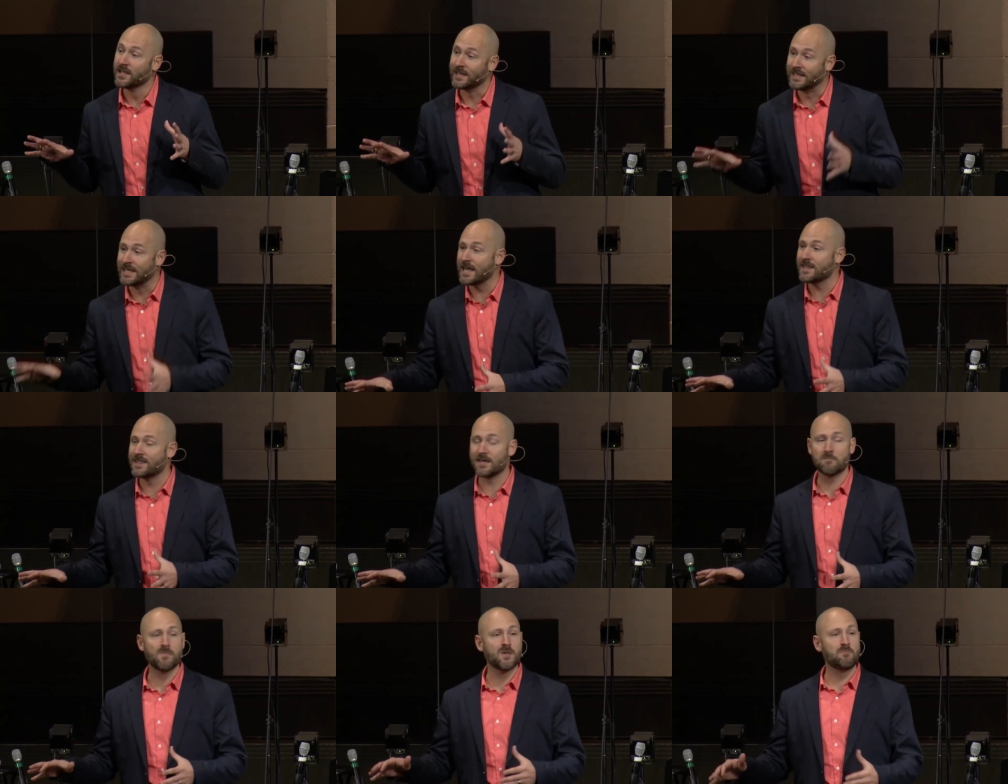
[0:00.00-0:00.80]
get
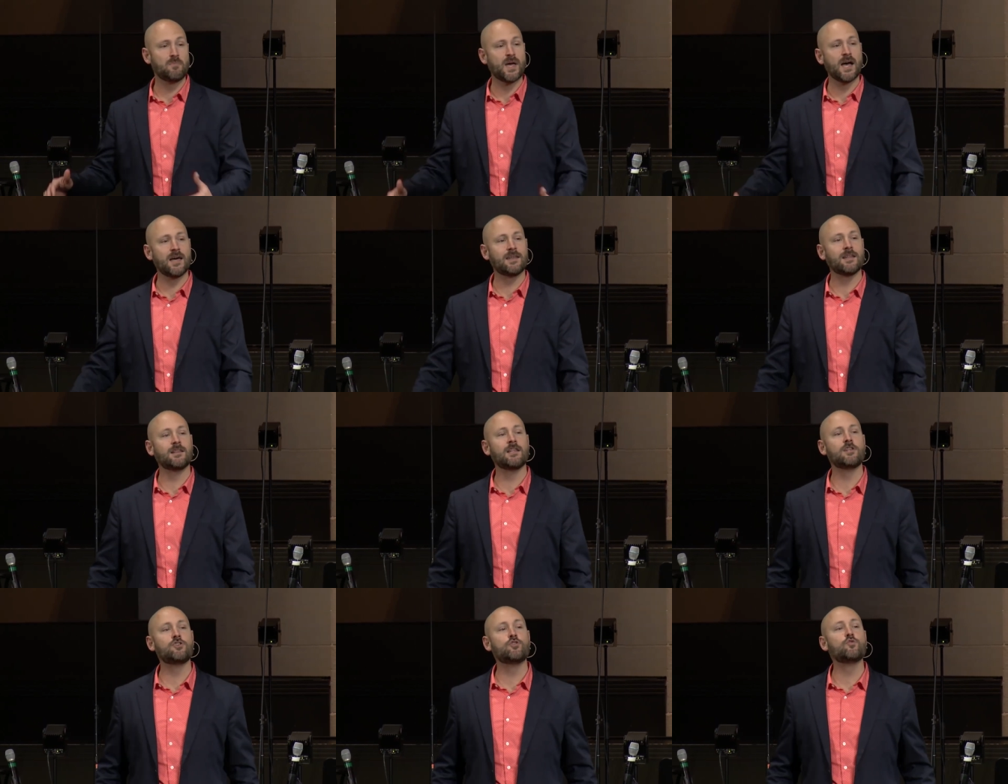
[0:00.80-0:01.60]
them in bed and
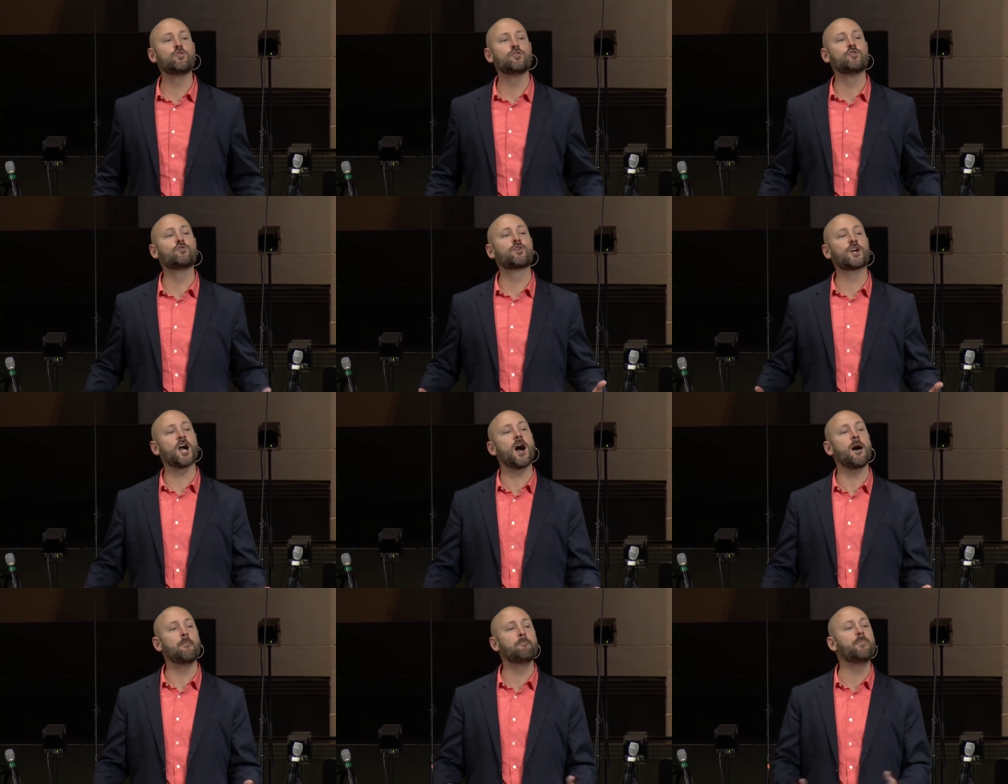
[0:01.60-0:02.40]
then you you
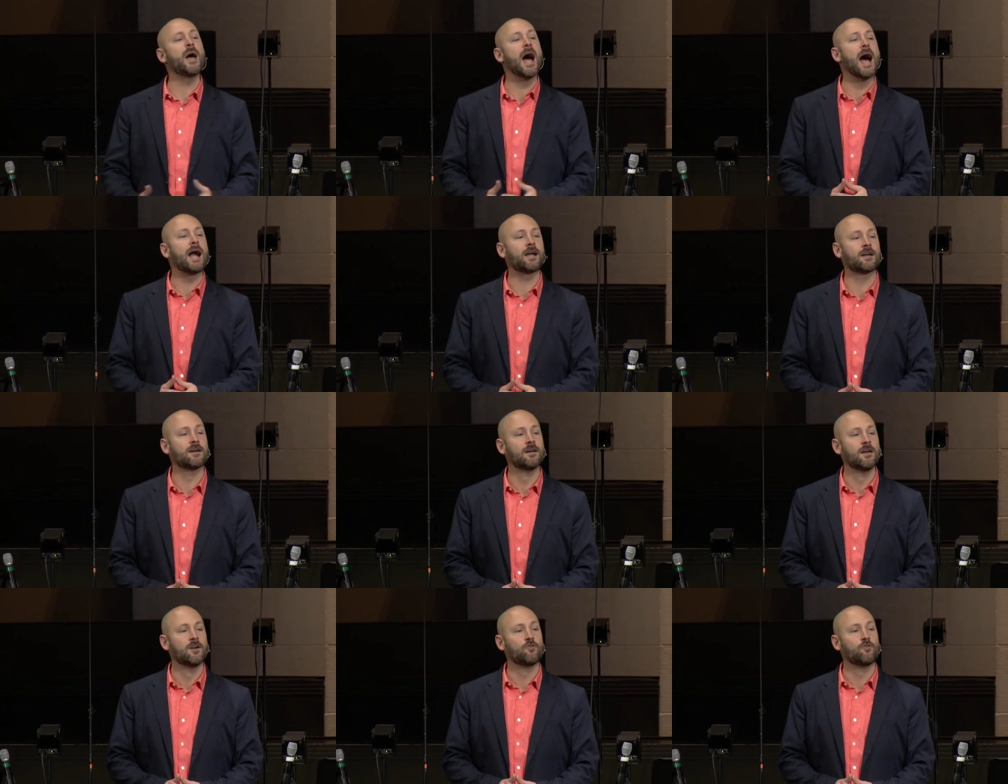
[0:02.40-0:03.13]
come back